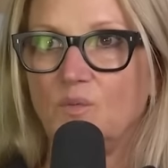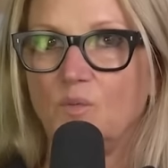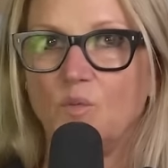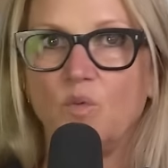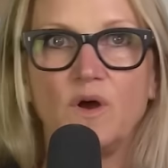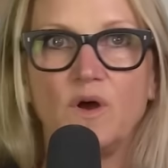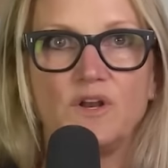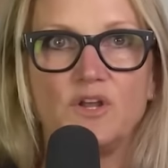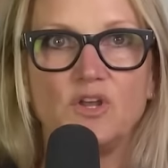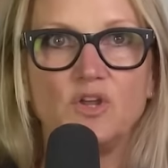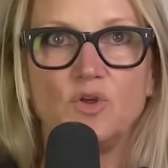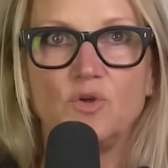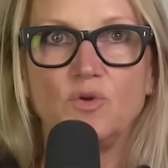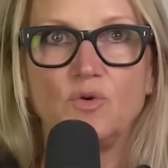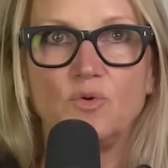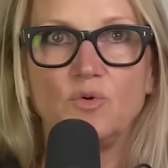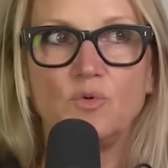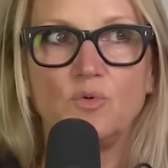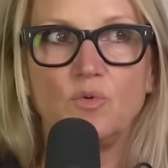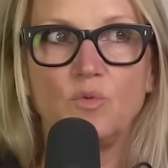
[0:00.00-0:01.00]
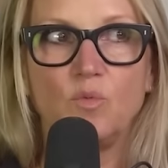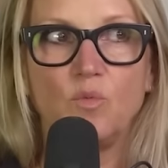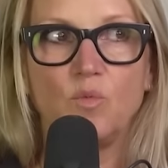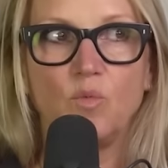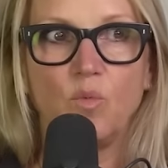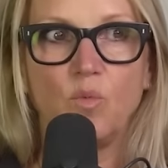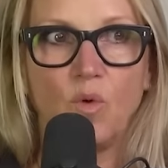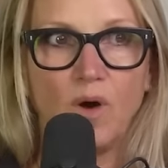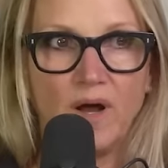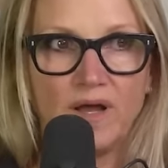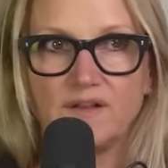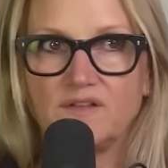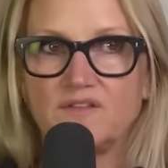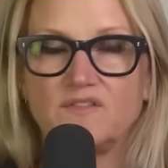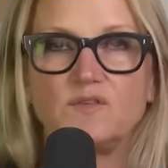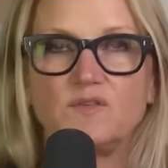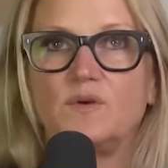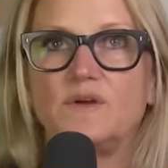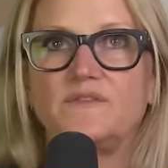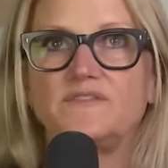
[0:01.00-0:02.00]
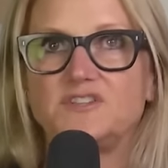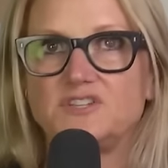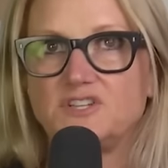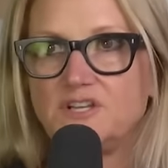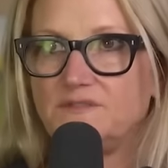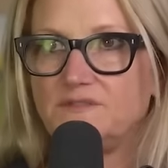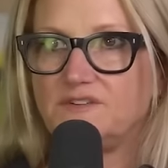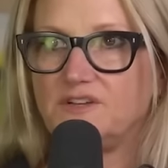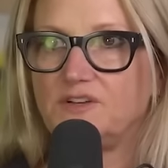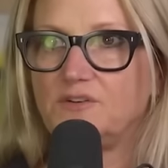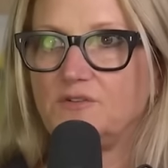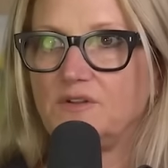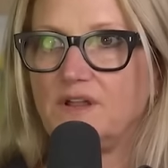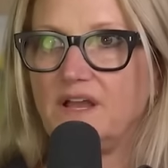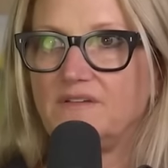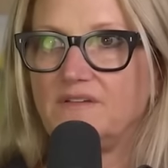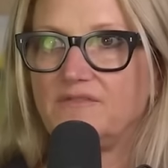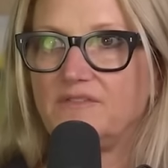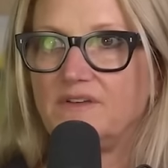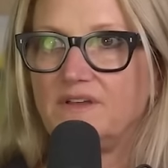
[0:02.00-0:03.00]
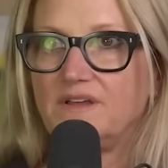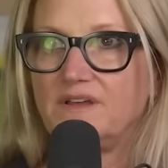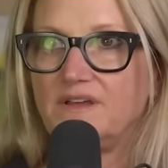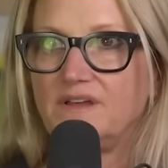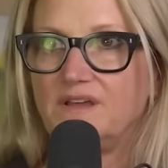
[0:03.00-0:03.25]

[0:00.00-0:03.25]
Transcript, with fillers: what do you want to have achieved in your life?